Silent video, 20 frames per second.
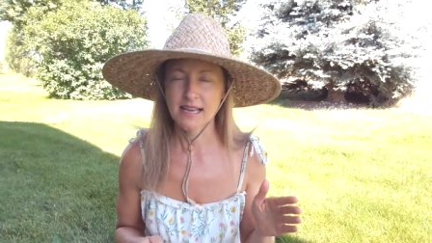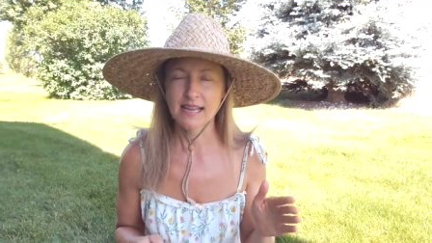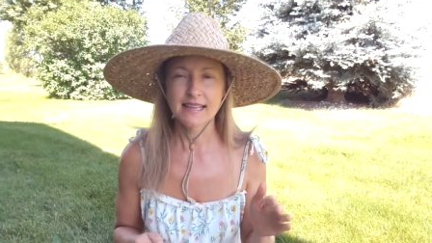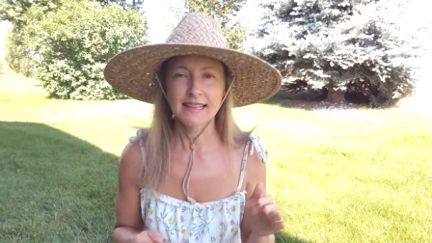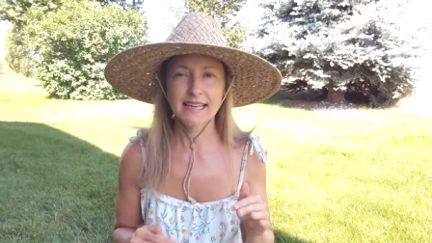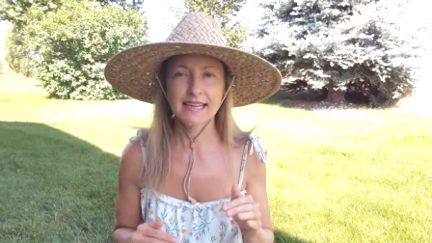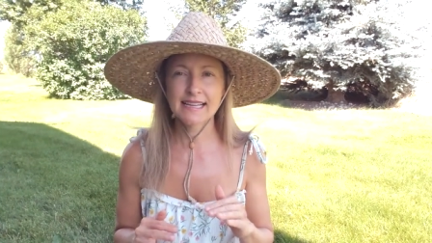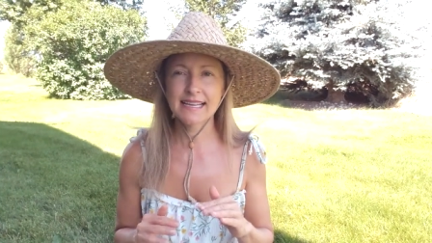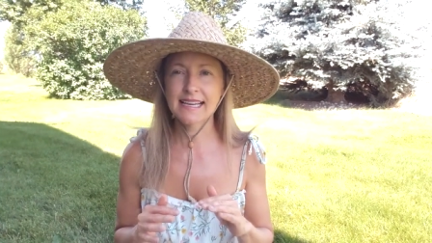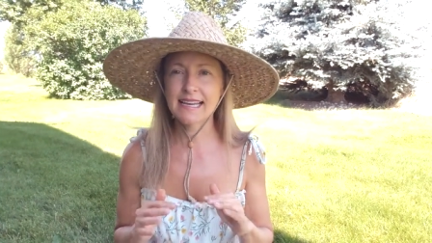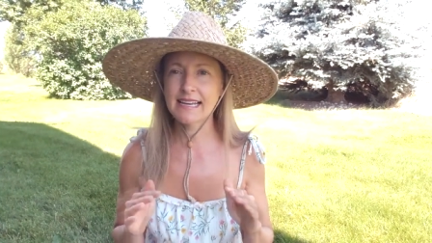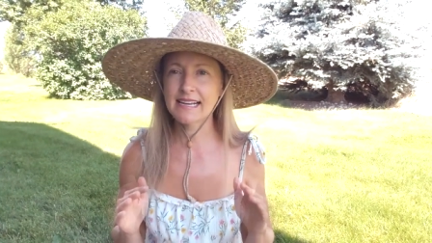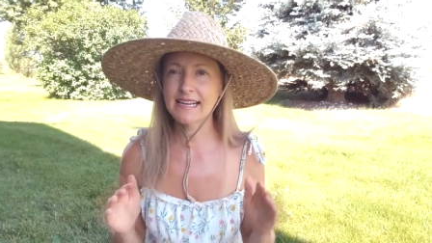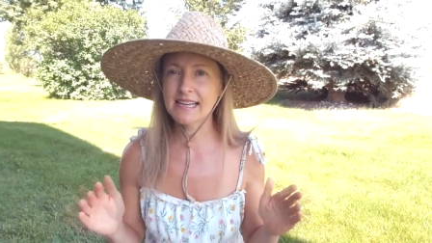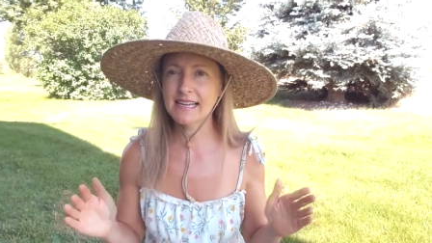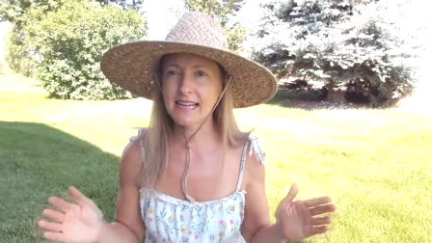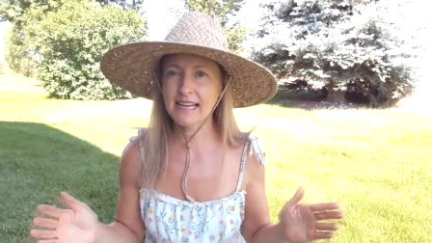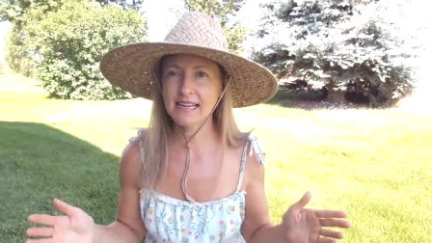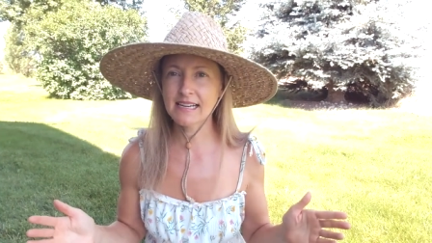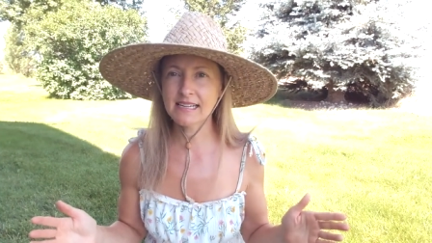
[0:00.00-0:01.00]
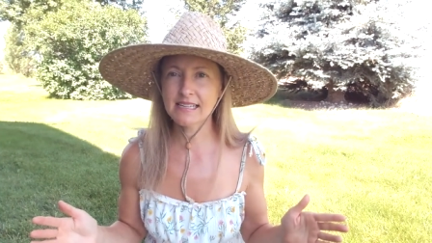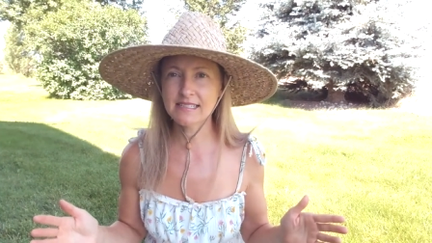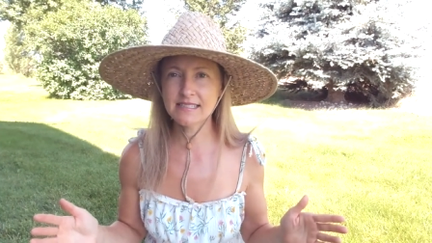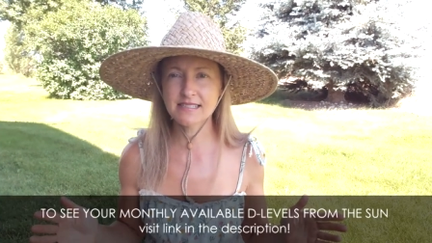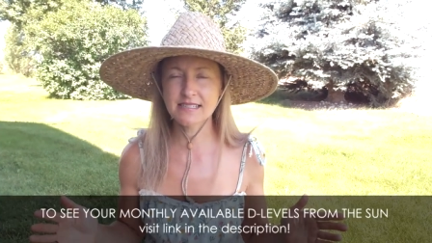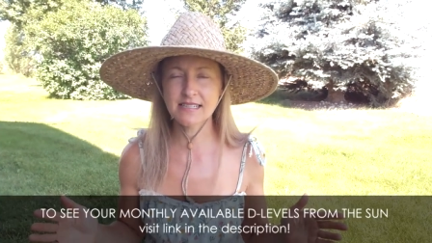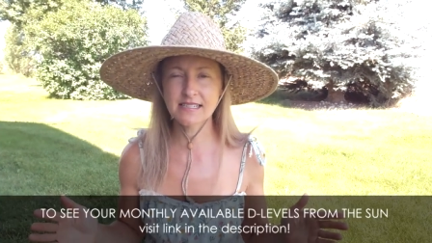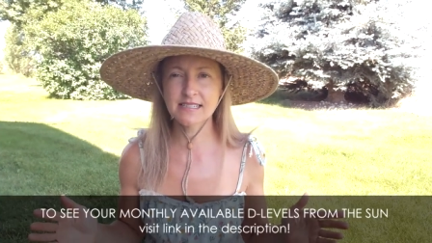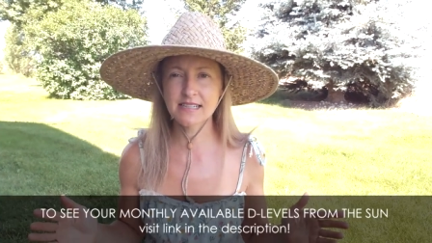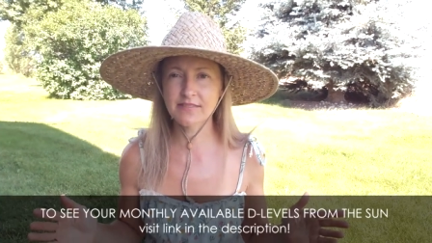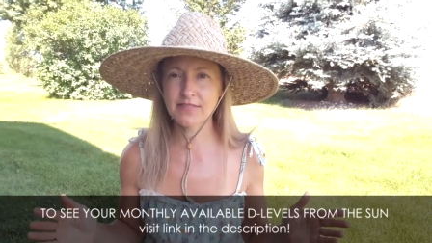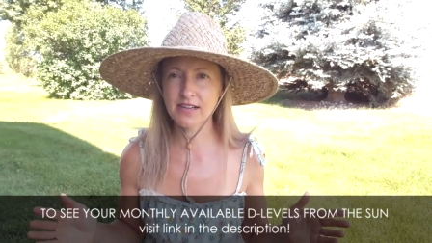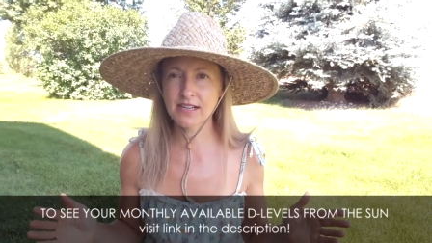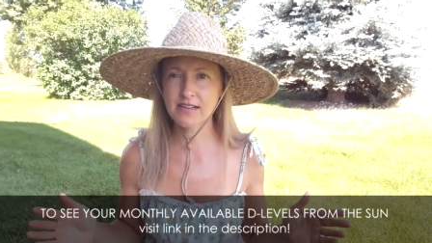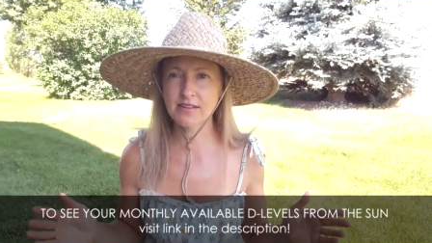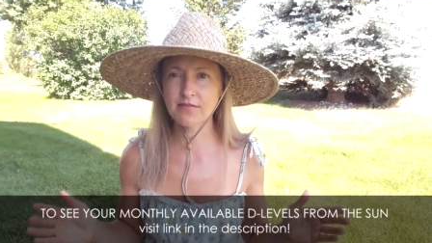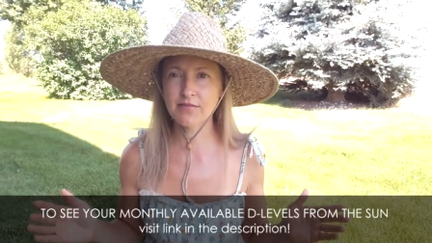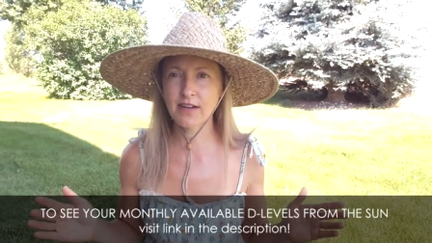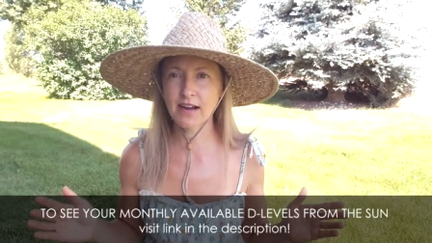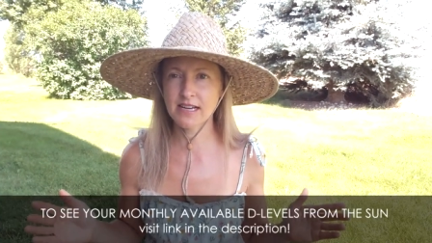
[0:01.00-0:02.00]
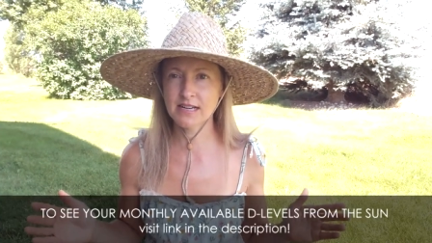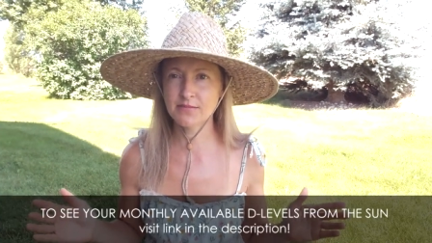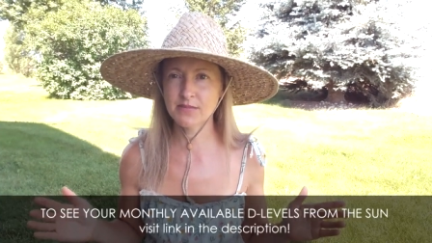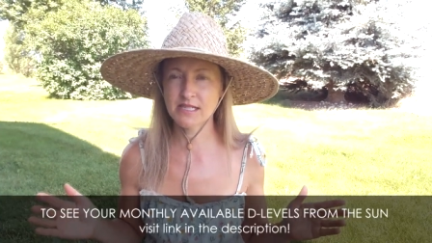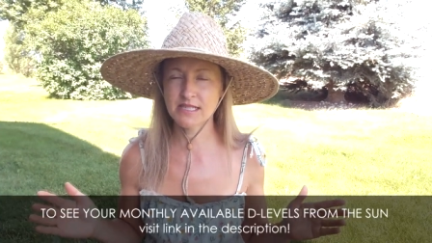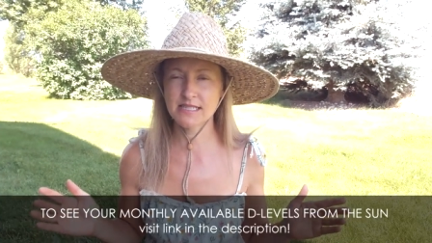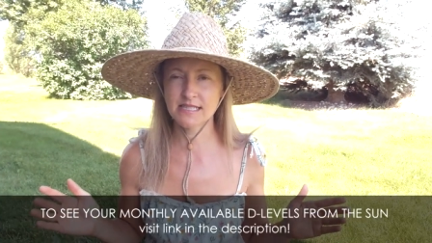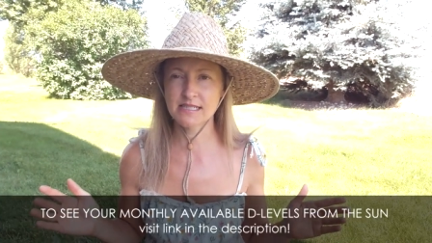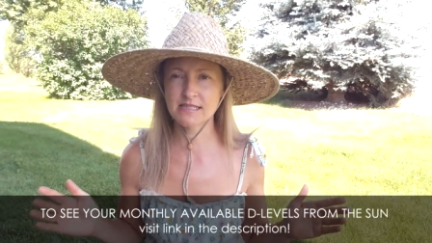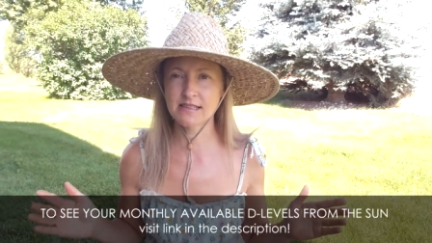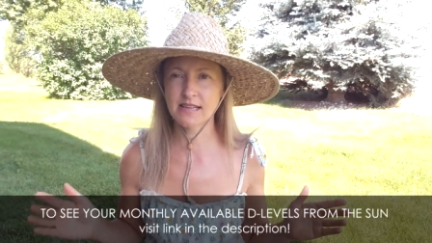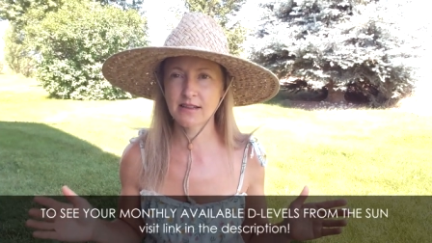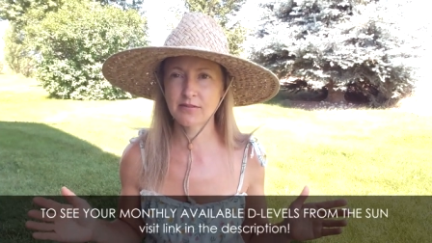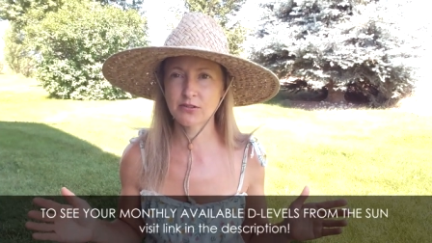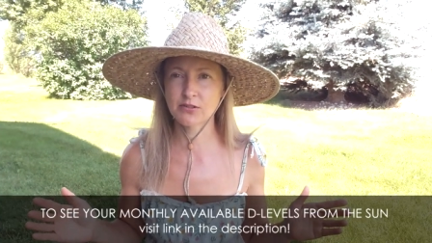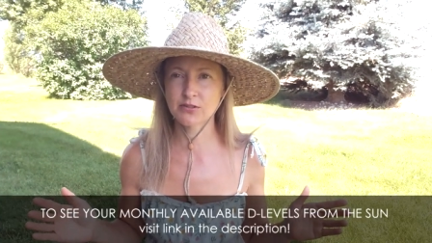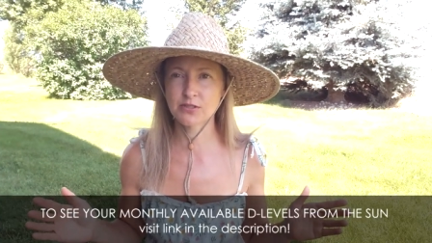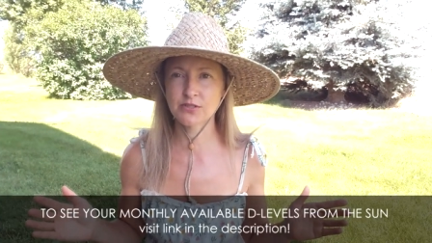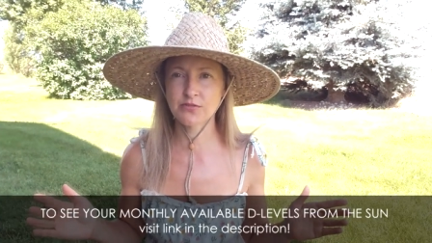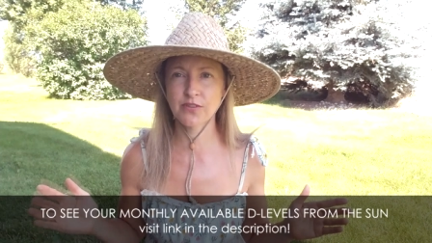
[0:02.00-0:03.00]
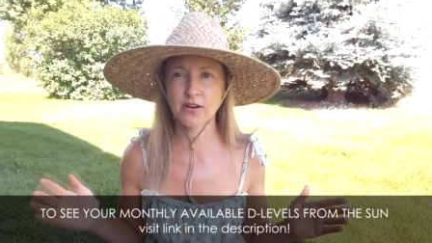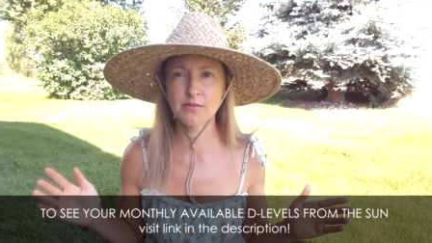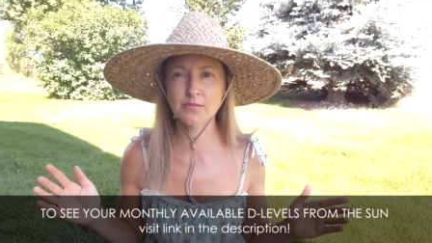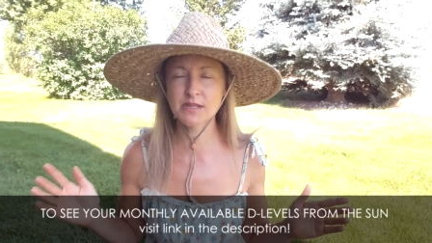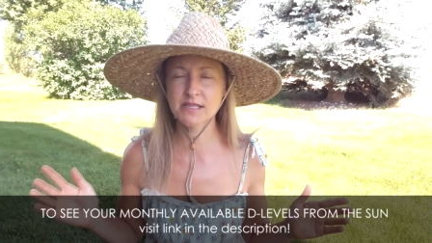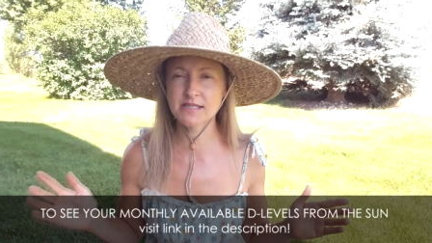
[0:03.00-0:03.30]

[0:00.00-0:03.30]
then getting any significant vitamin D levels from the